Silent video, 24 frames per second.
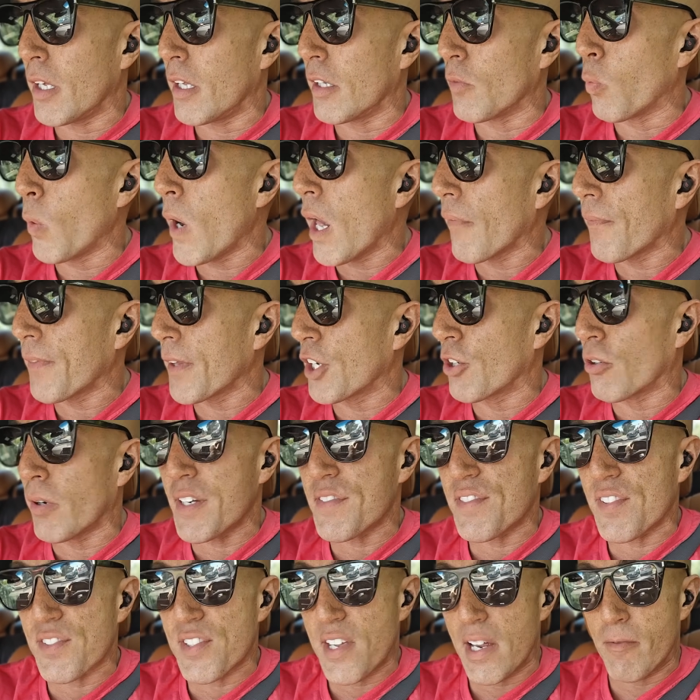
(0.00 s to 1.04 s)
wealth
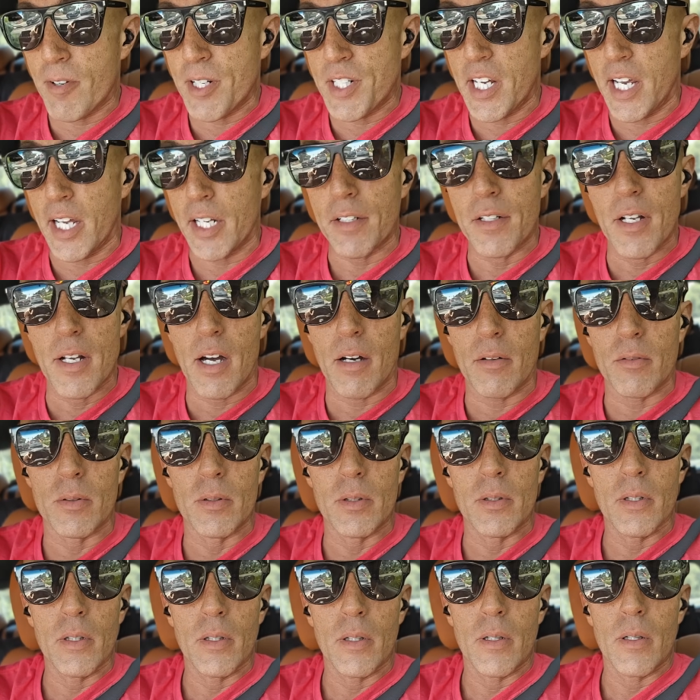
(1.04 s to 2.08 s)
increases every day? No.
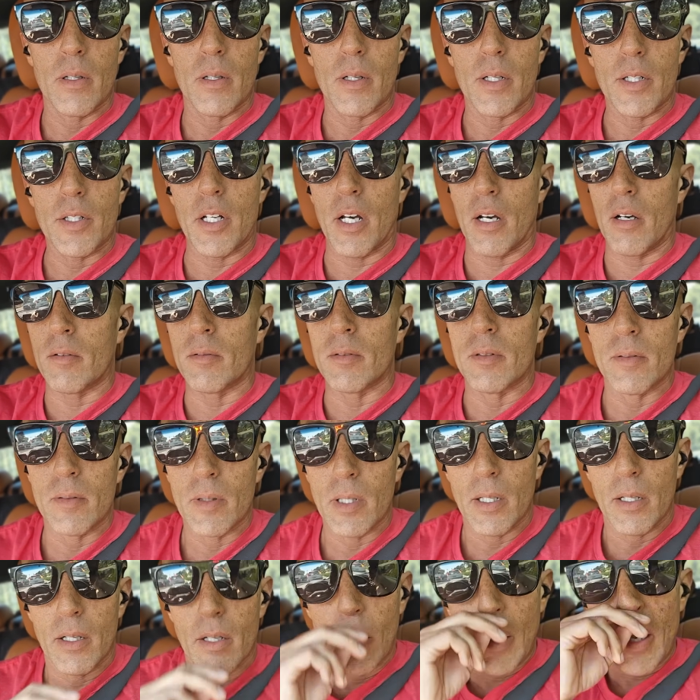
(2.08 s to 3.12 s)

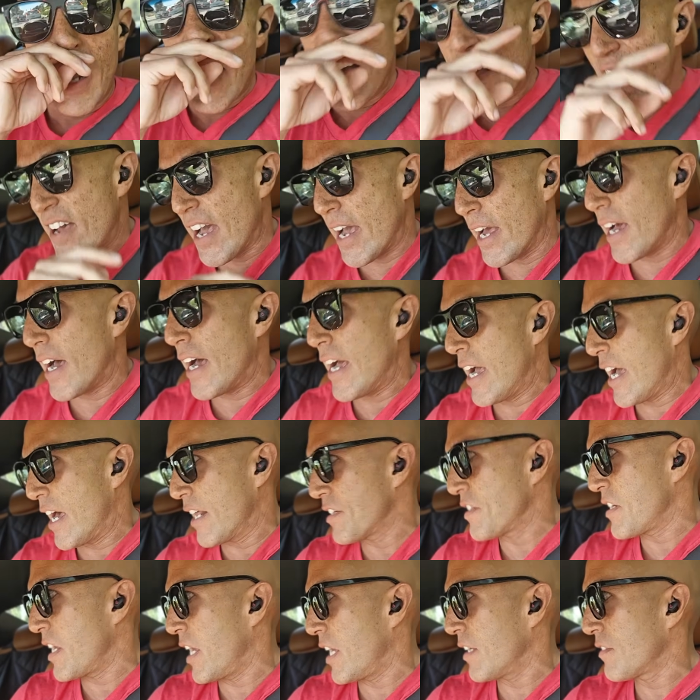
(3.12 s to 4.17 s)
I
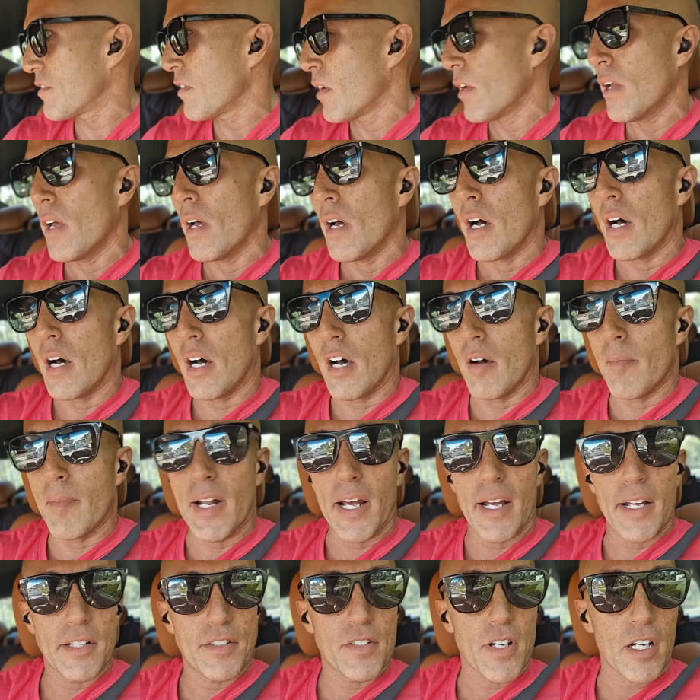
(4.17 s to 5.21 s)
had days, and
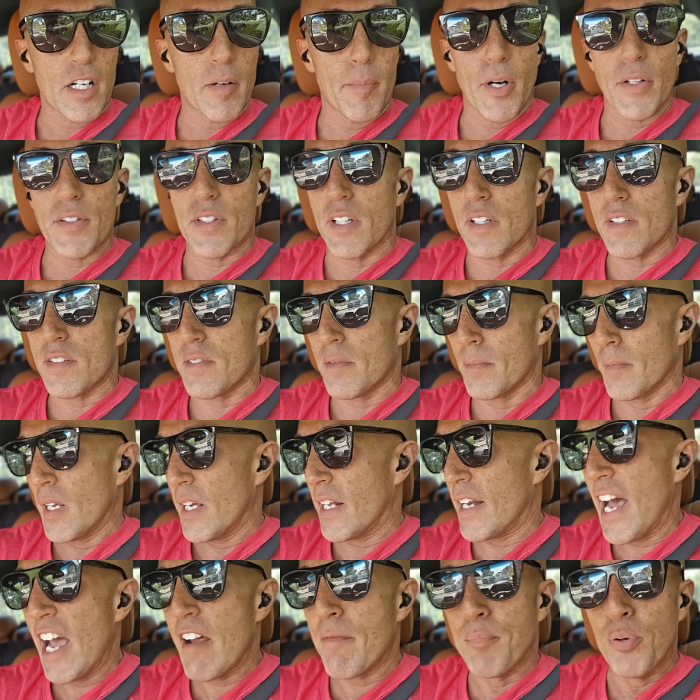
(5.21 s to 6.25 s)
I talk about this,
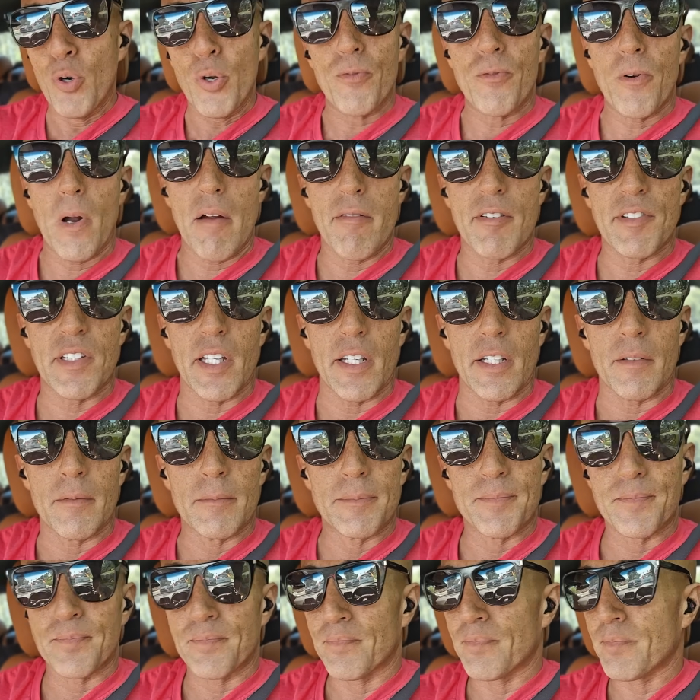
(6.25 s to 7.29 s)
and I have proof for everything.
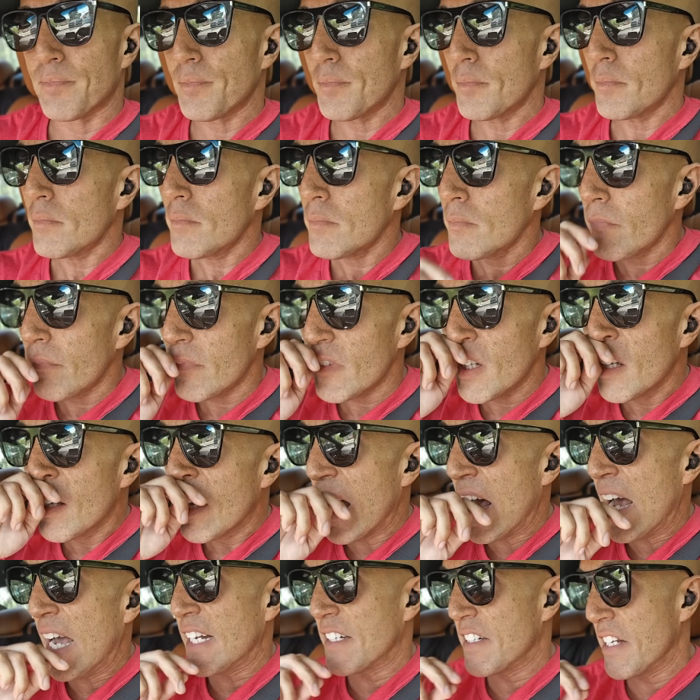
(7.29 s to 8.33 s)

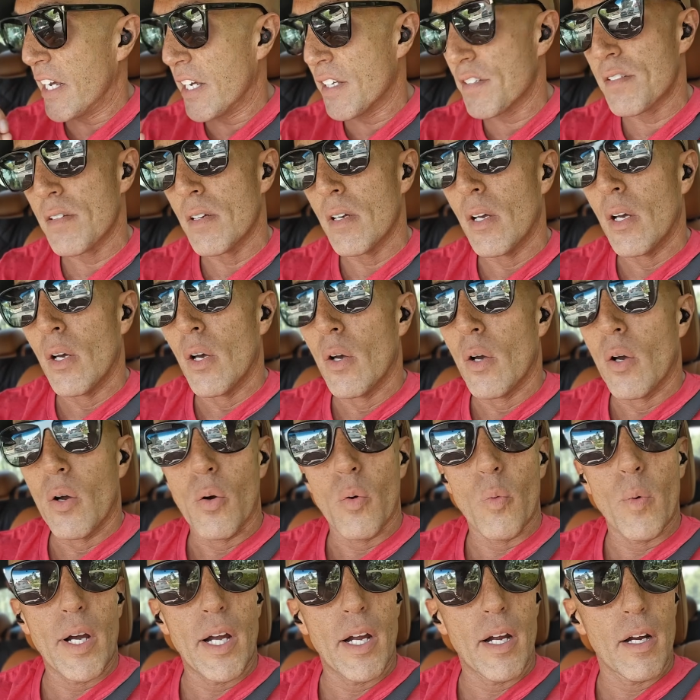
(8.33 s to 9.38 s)
I had days
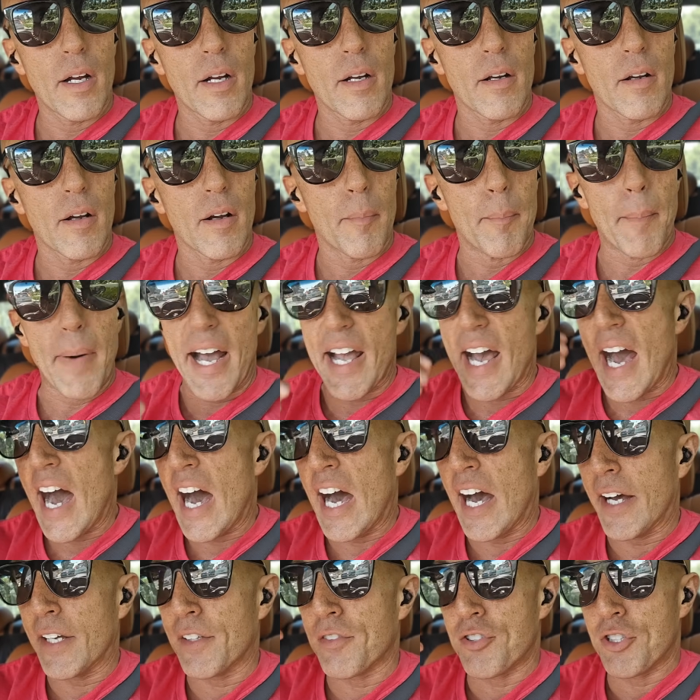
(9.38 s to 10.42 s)
where my
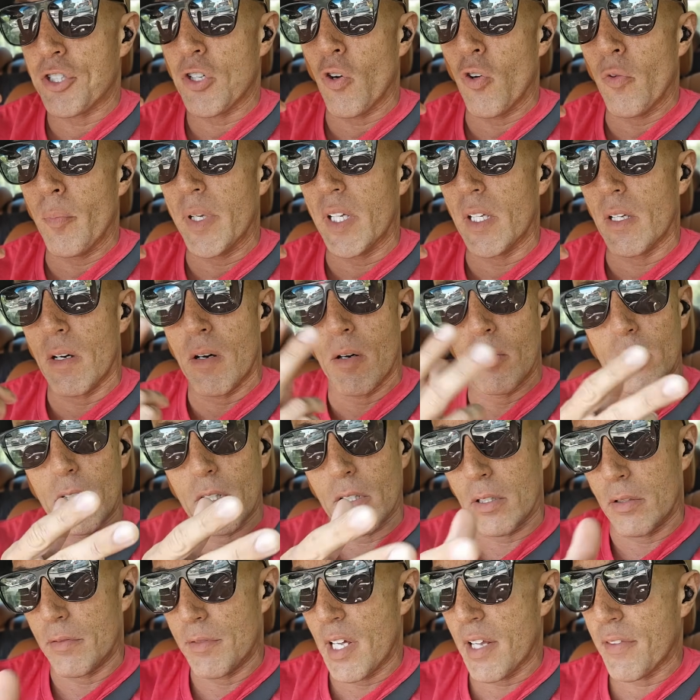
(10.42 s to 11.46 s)
eyes show me, oh
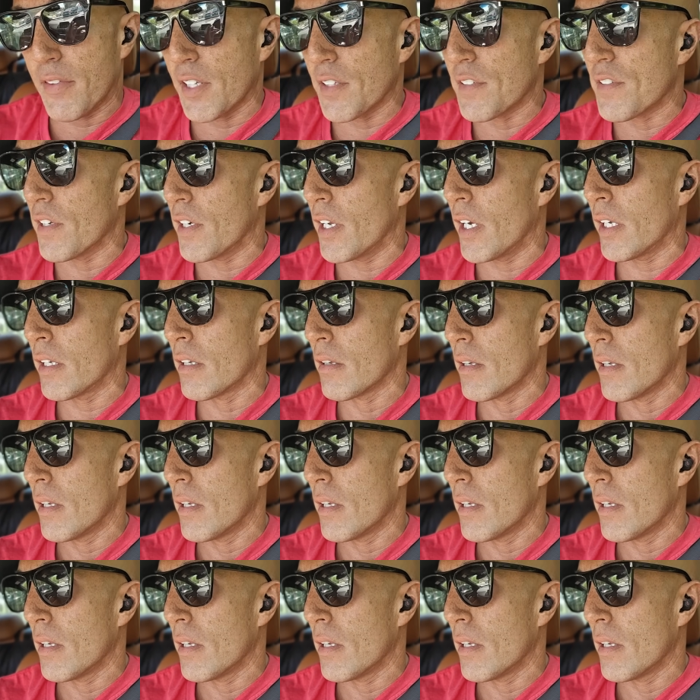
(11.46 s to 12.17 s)
look, nothing today,